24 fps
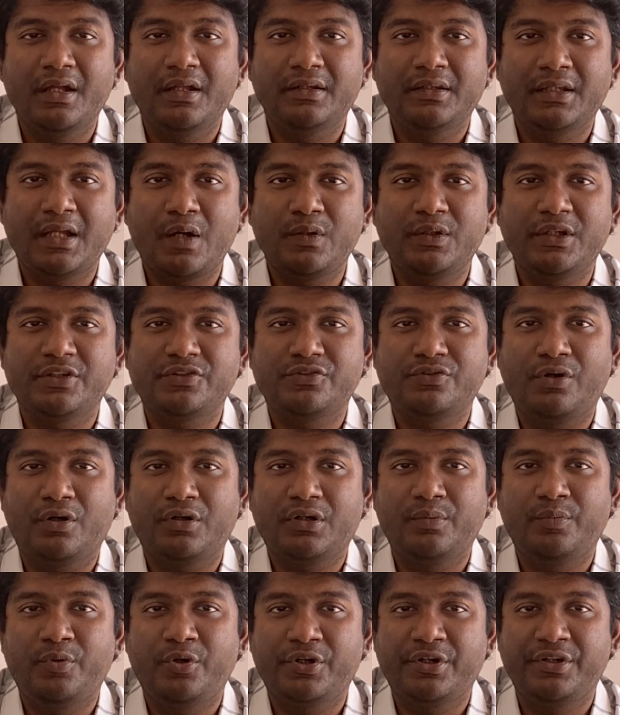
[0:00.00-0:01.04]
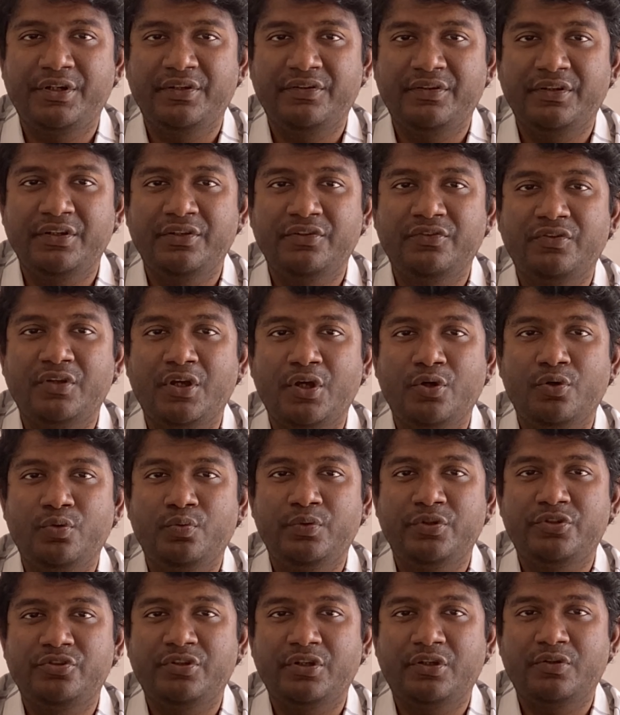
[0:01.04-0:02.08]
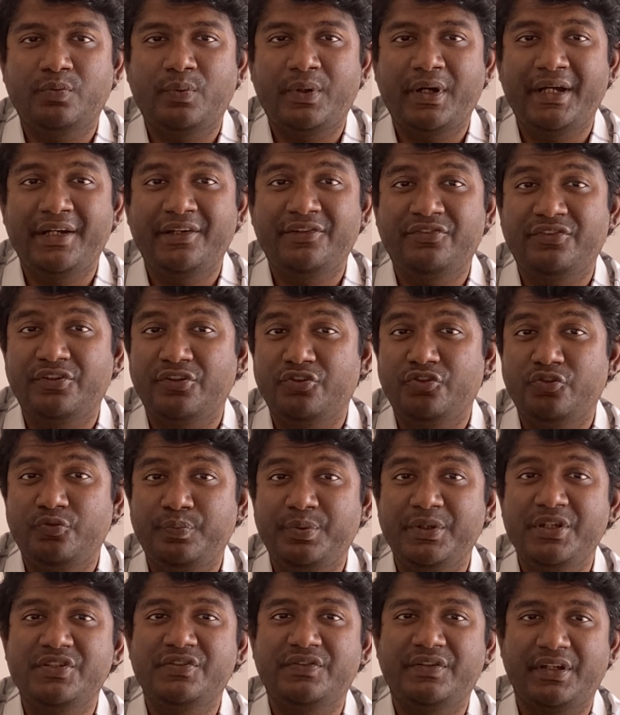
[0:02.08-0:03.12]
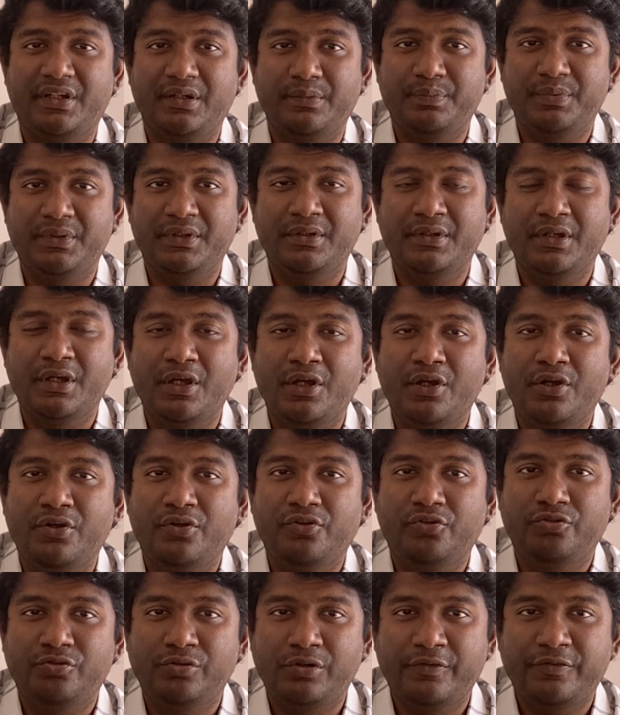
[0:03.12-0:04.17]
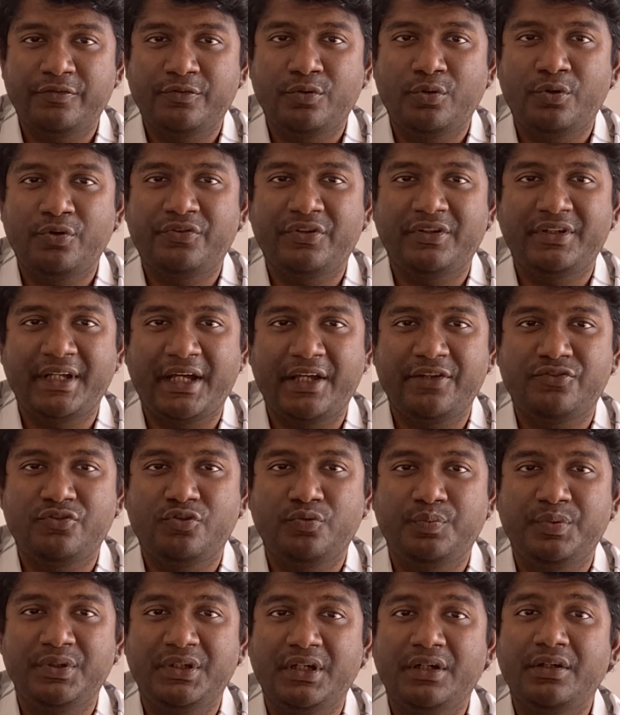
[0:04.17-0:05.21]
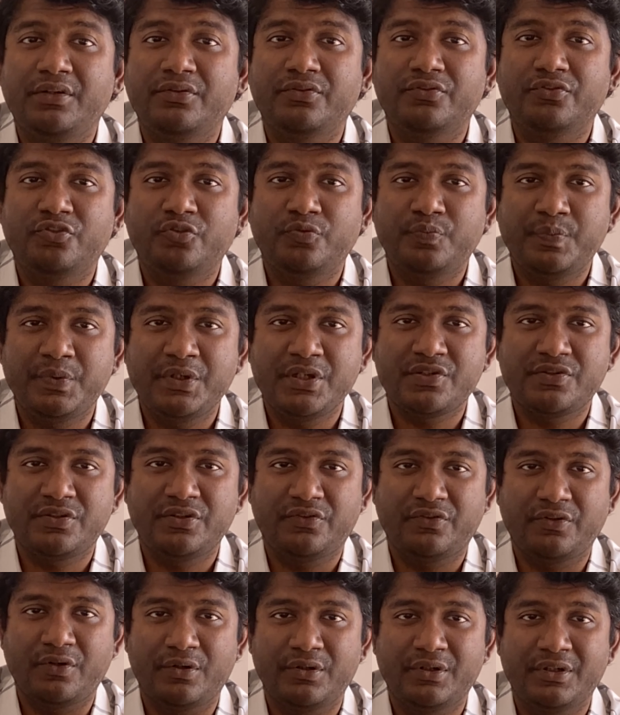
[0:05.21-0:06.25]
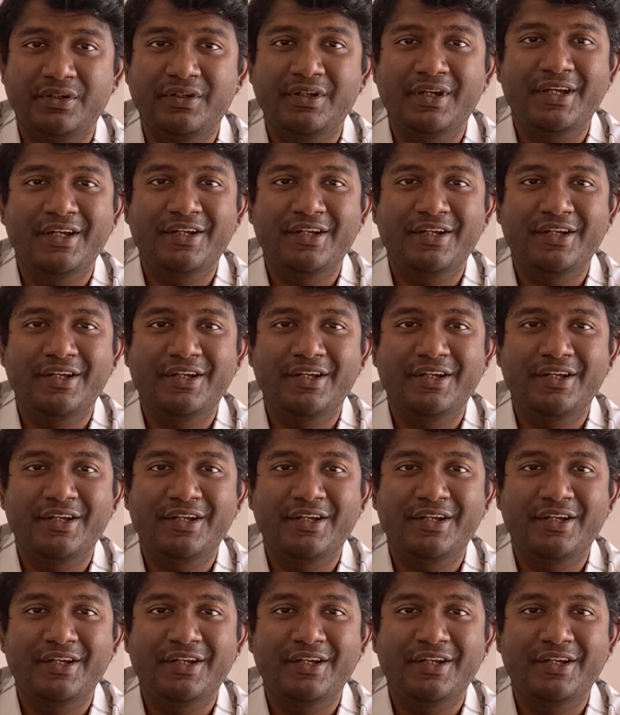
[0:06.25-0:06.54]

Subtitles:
Now let's talk about a disease which requires speech therapy. So of course it has to be a speech disorder